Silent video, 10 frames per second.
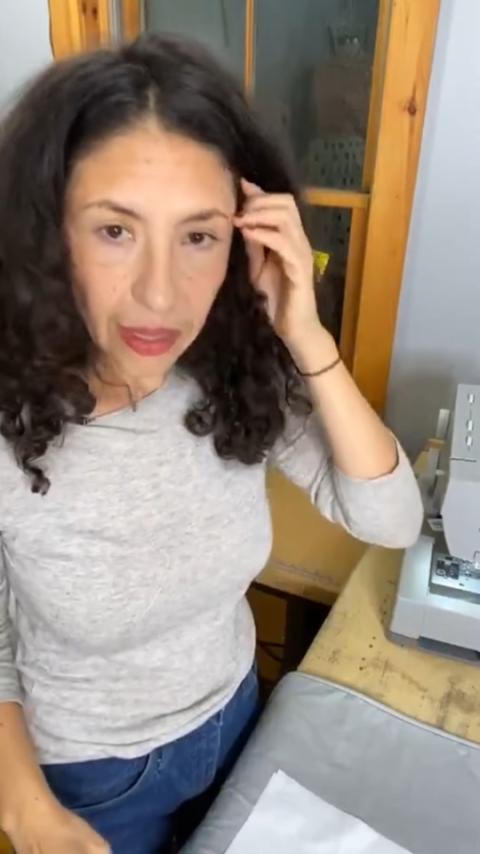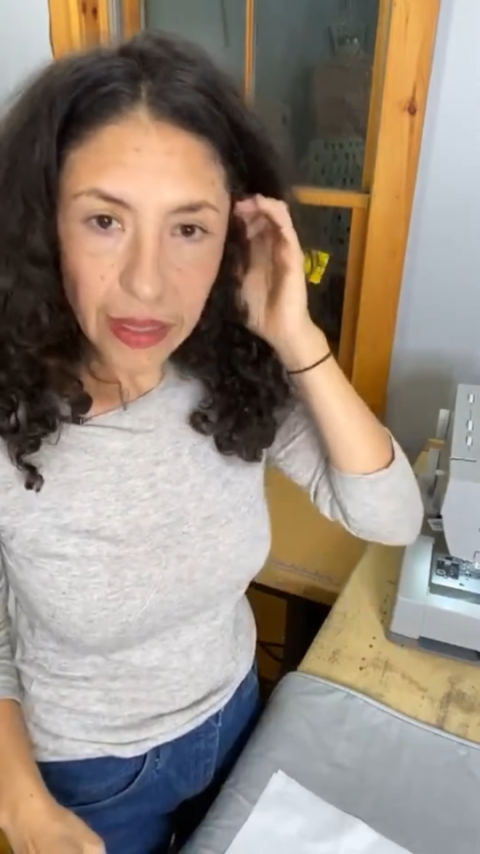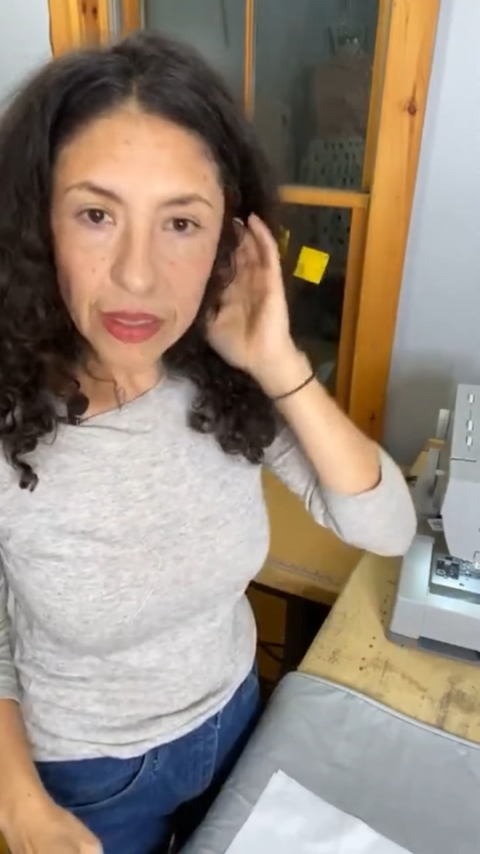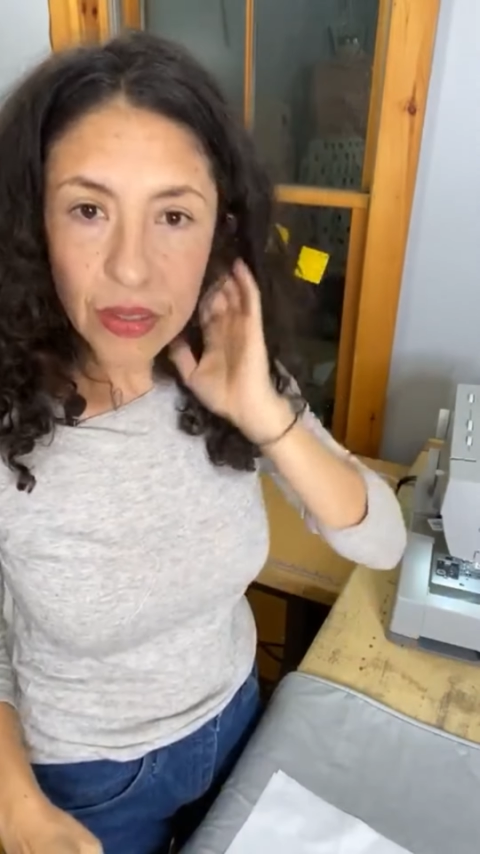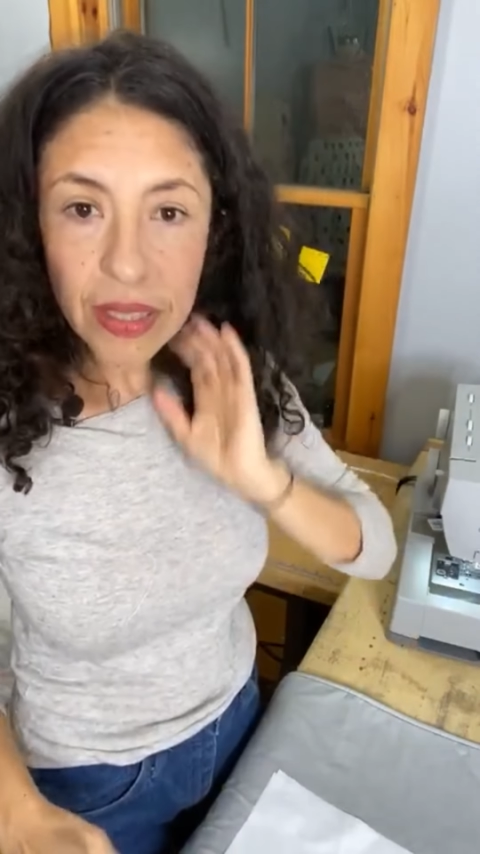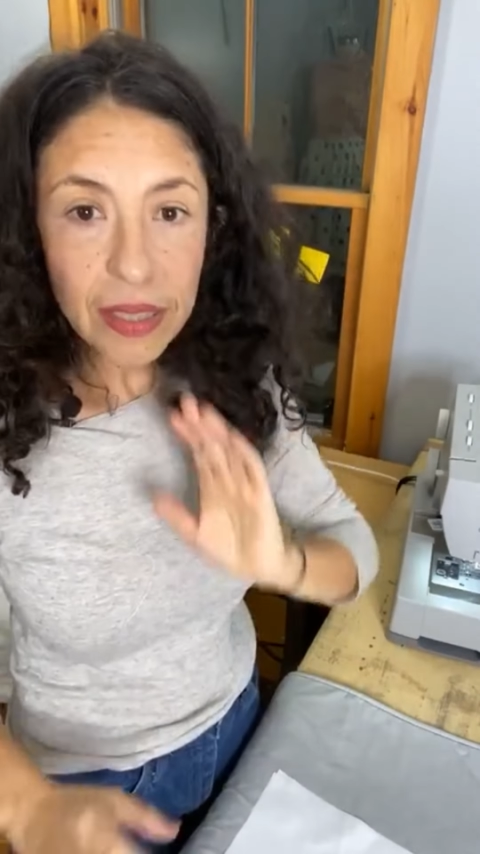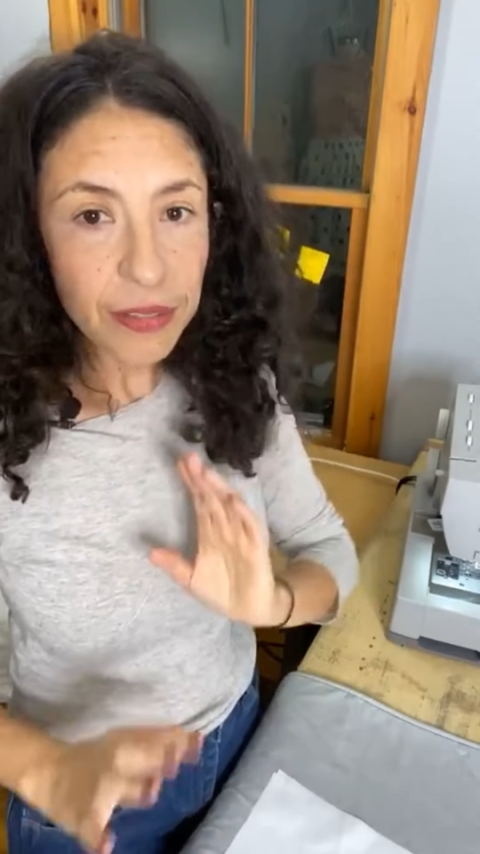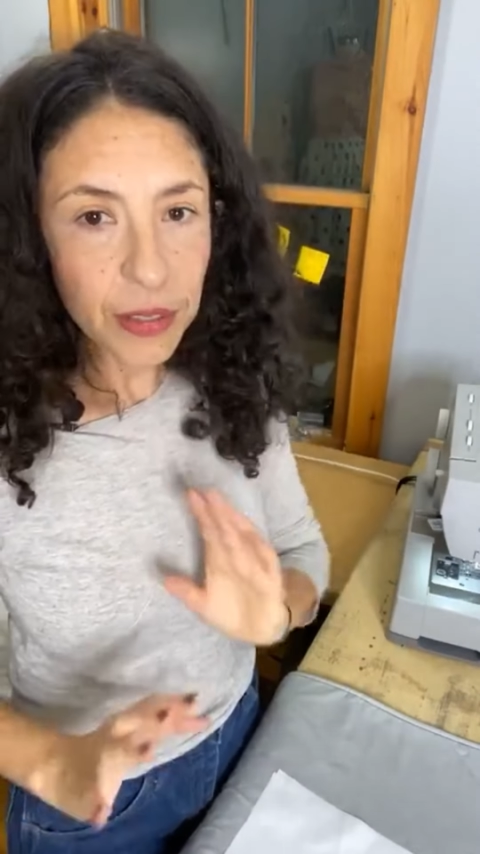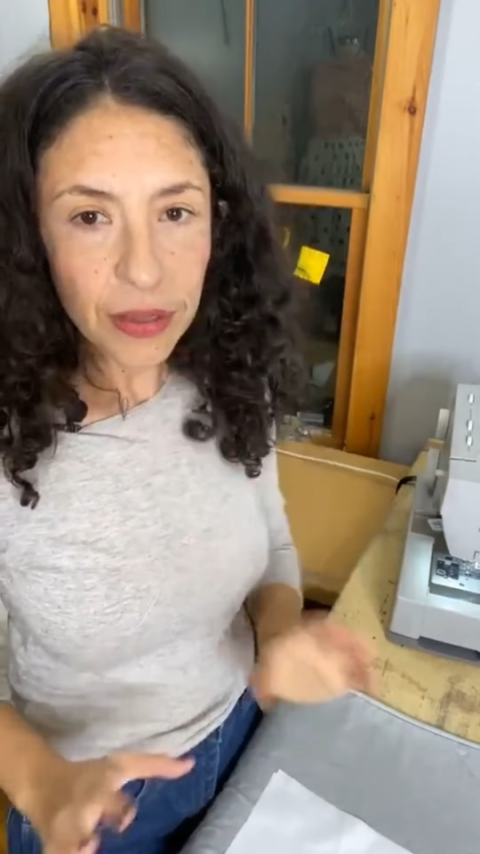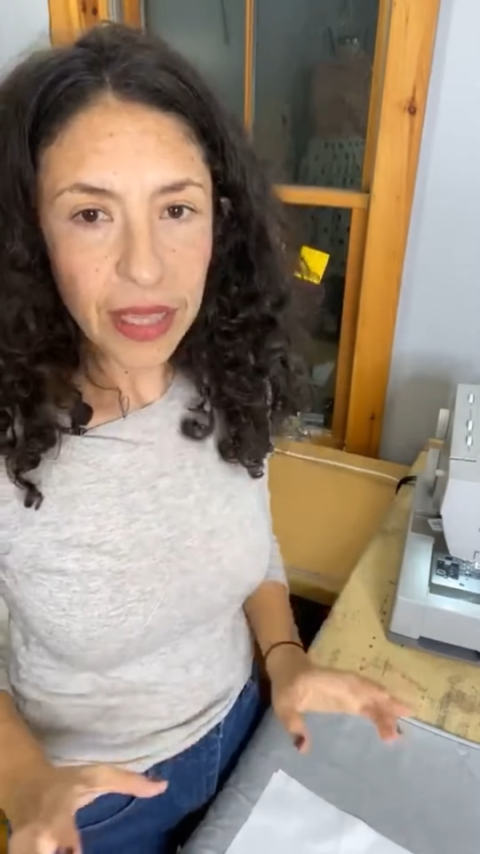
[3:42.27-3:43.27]
You need a
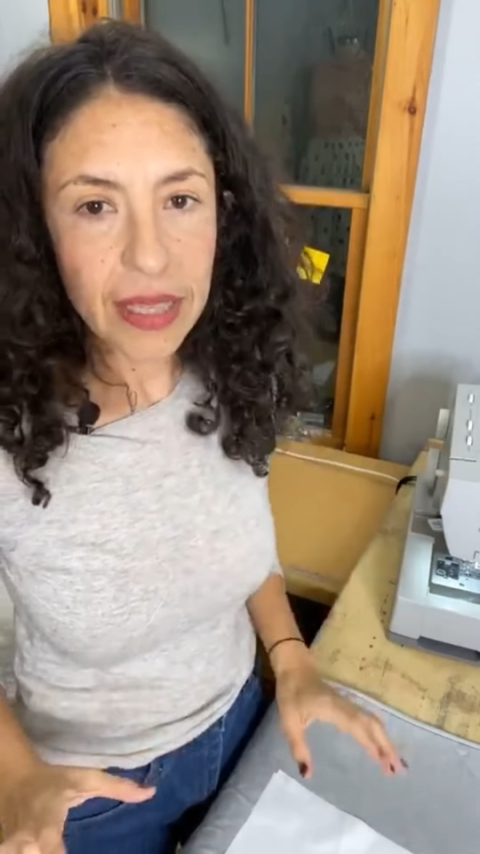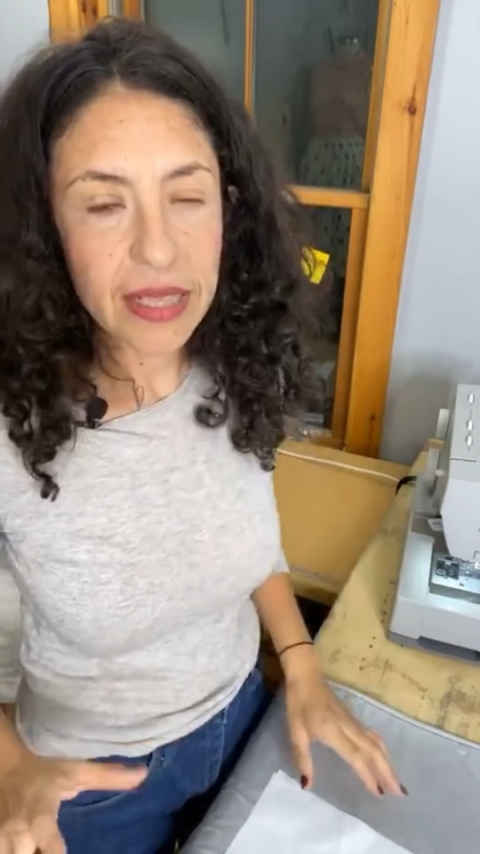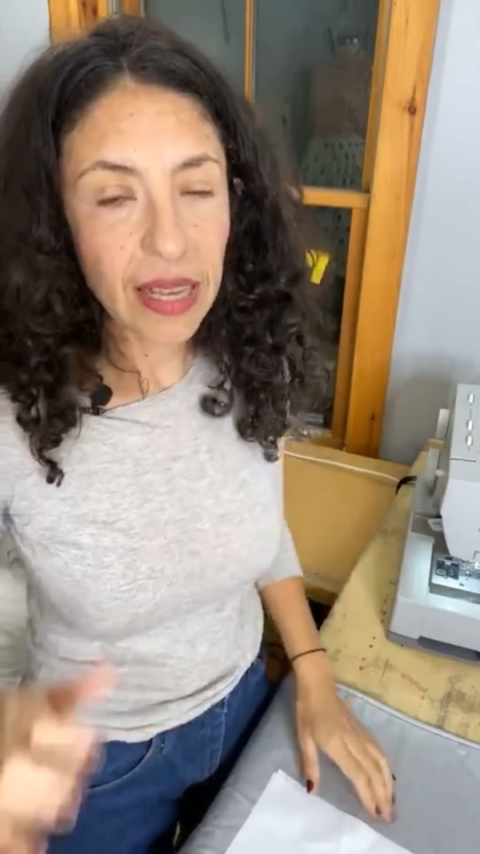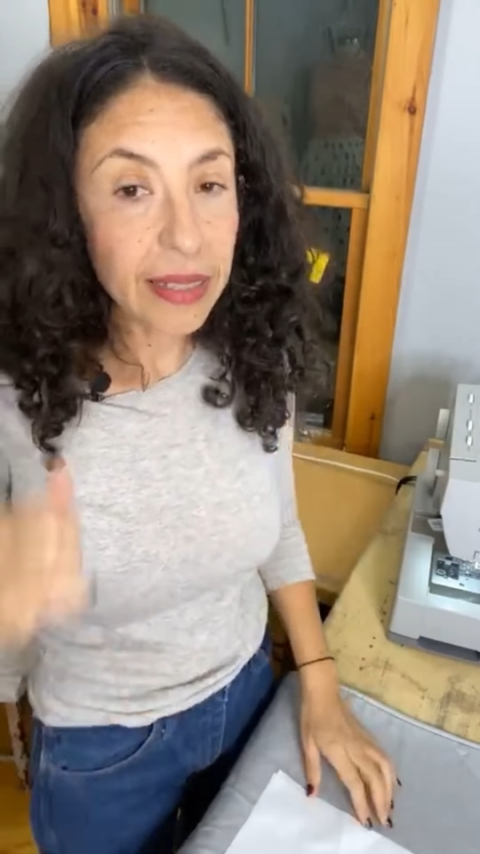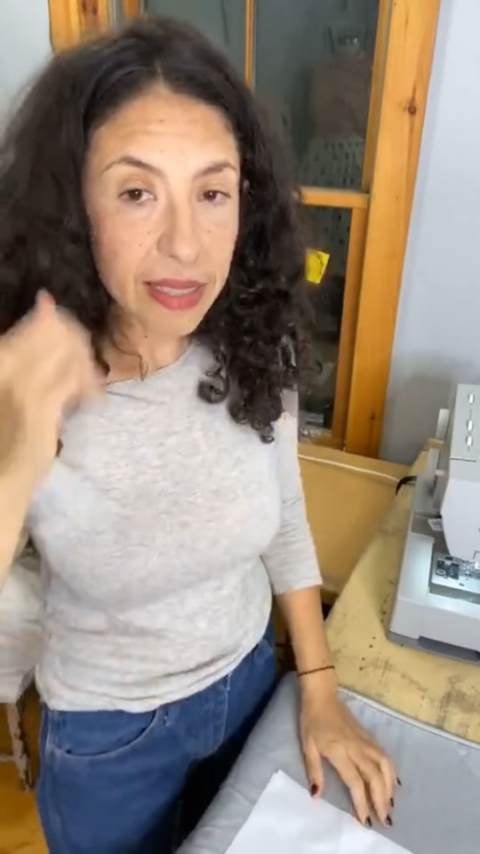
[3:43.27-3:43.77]
few things. I